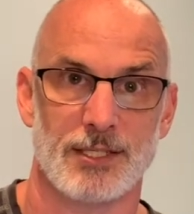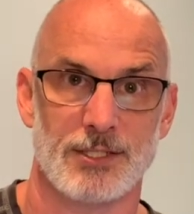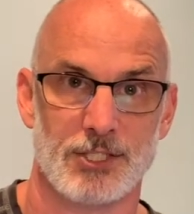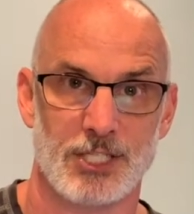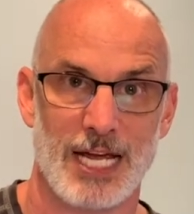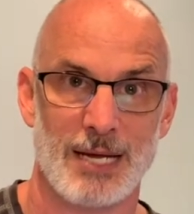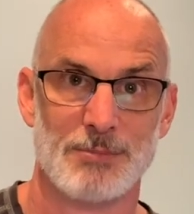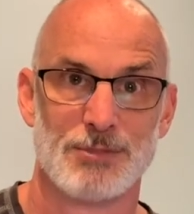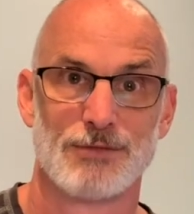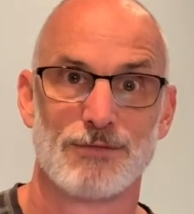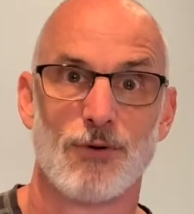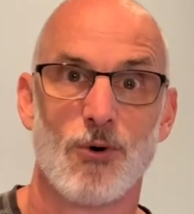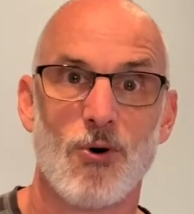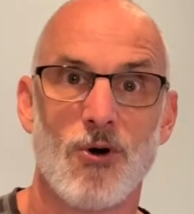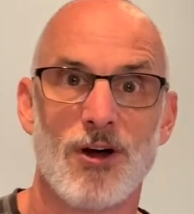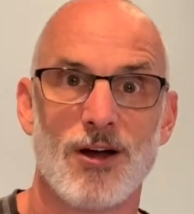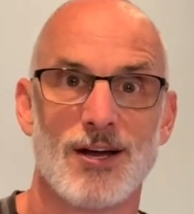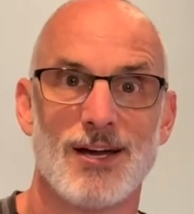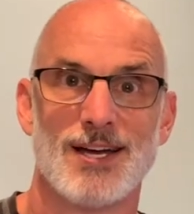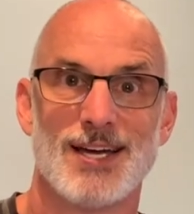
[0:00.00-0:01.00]
James
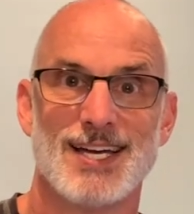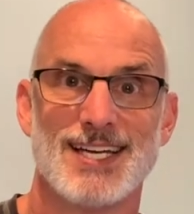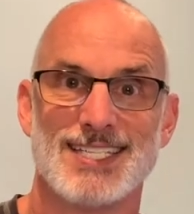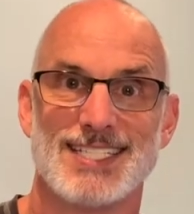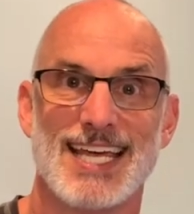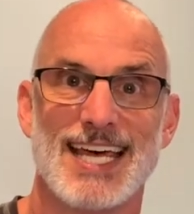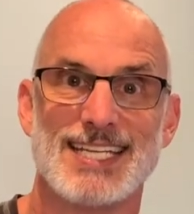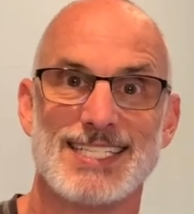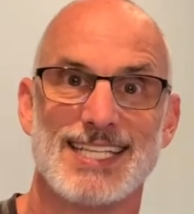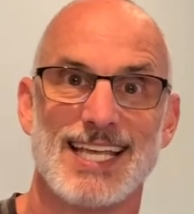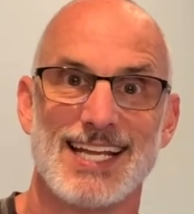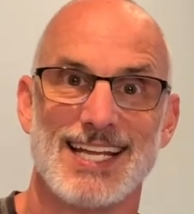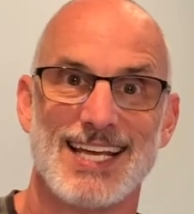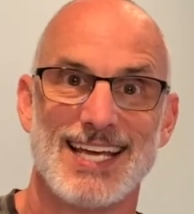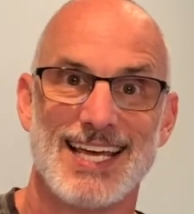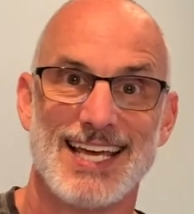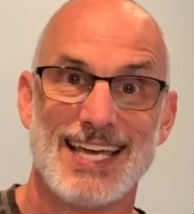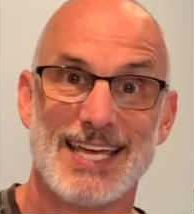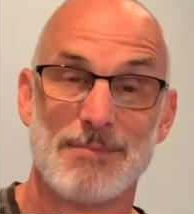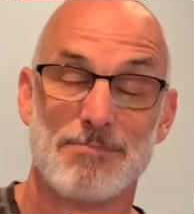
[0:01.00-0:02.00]
4 says that
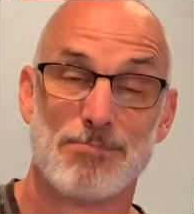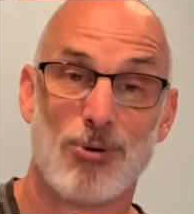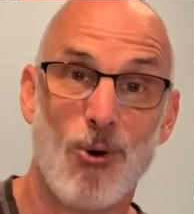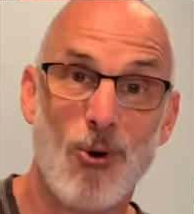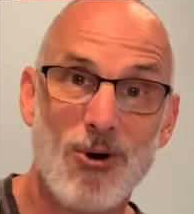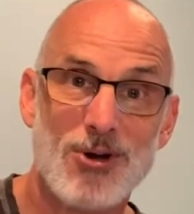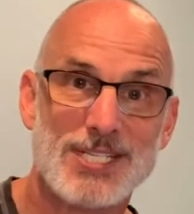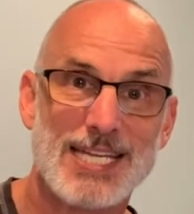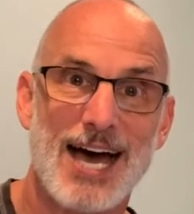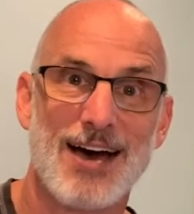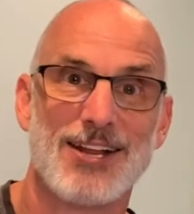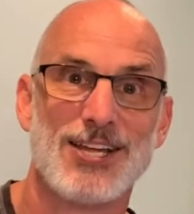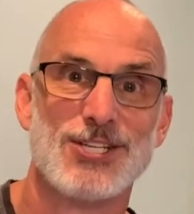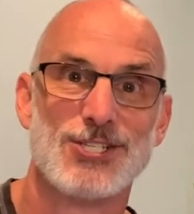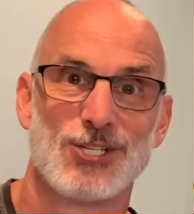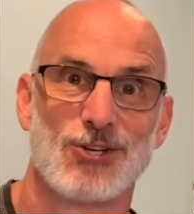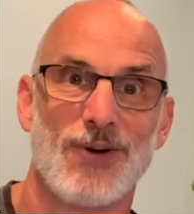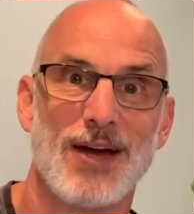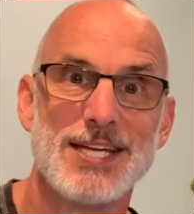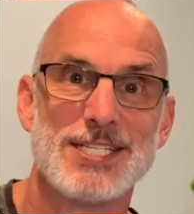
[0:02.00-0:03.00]
he pours out his
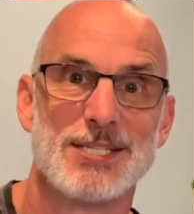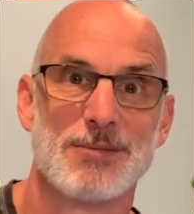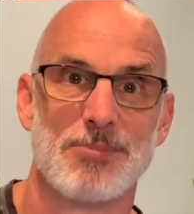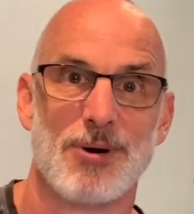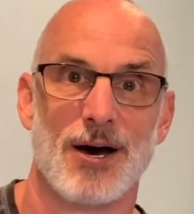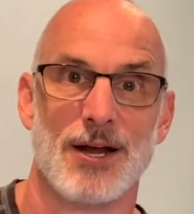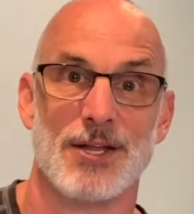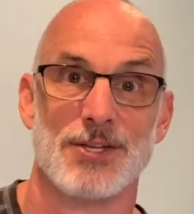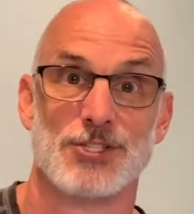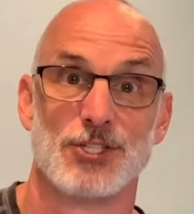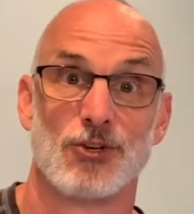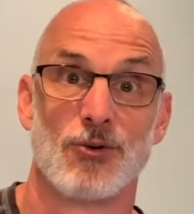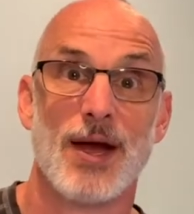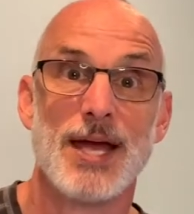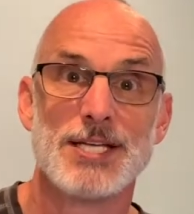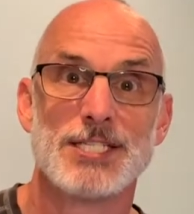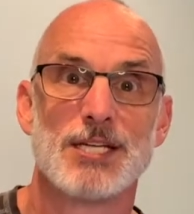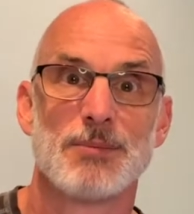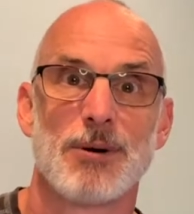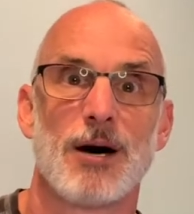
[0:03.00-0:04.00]
grace upon us.
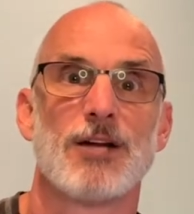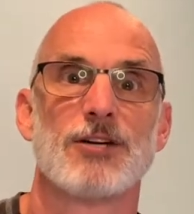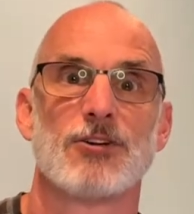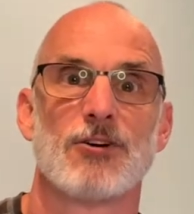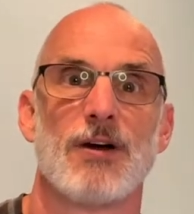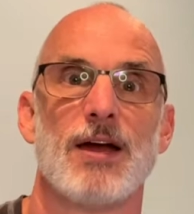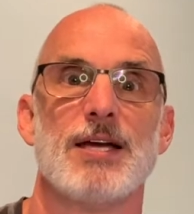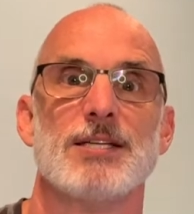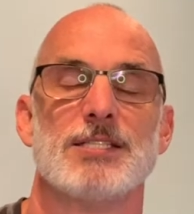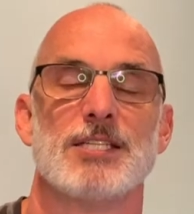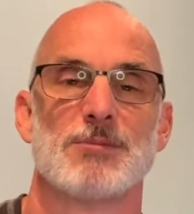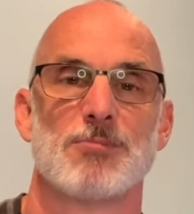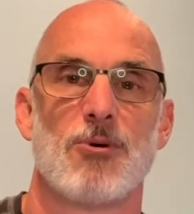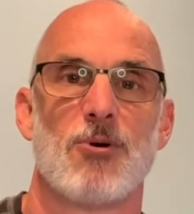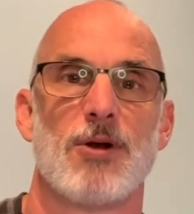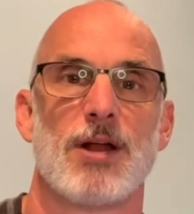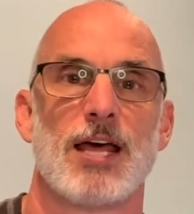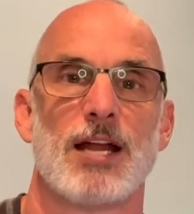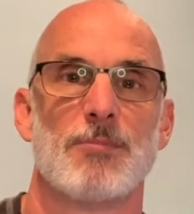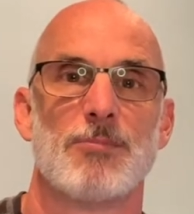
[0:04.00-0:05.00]
Grace upon grace is
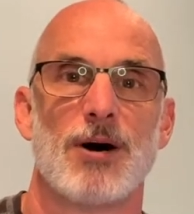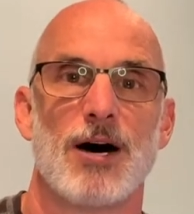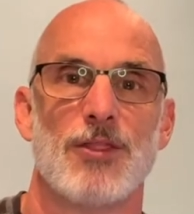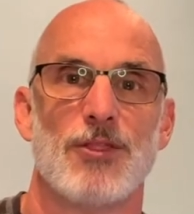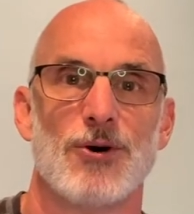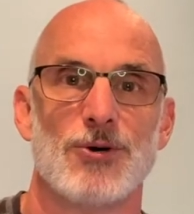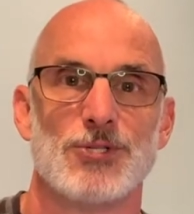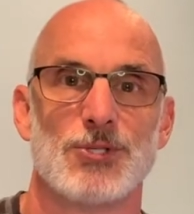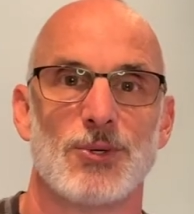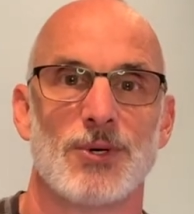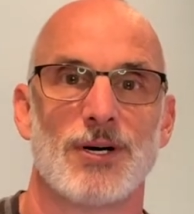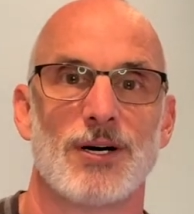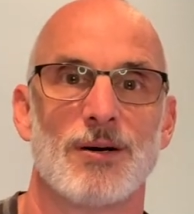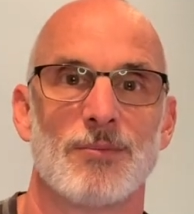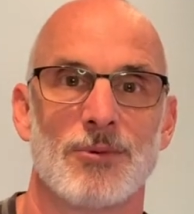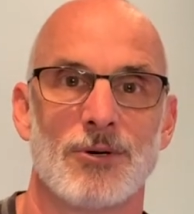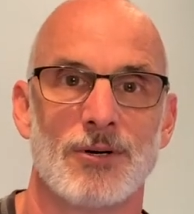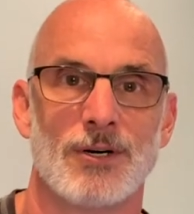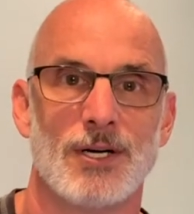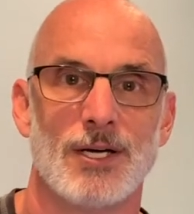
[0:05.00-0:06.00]
poured out upon those who are
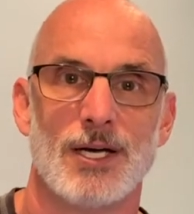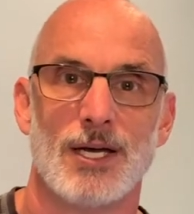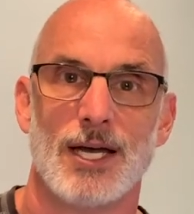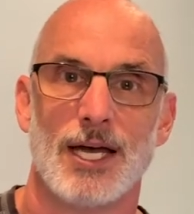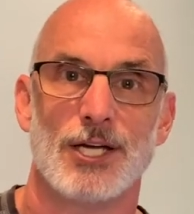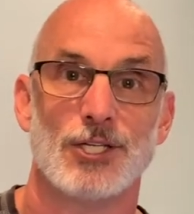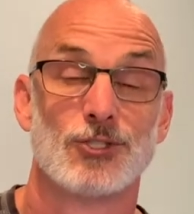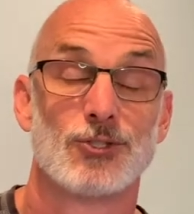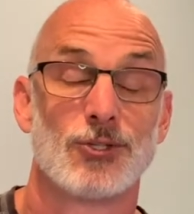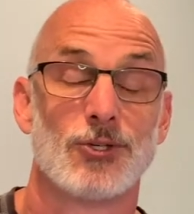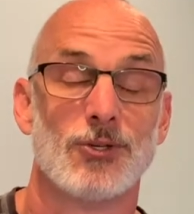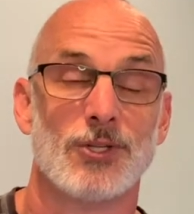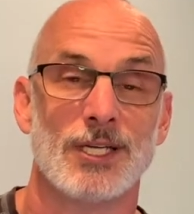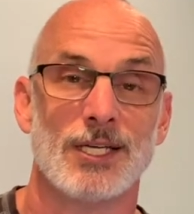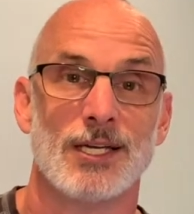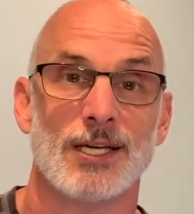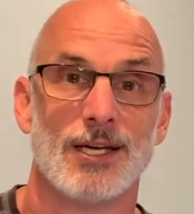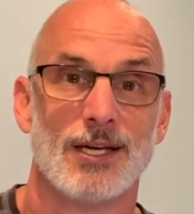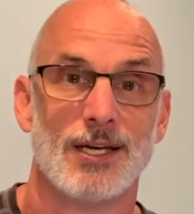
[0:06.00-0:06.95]
humble. And truly,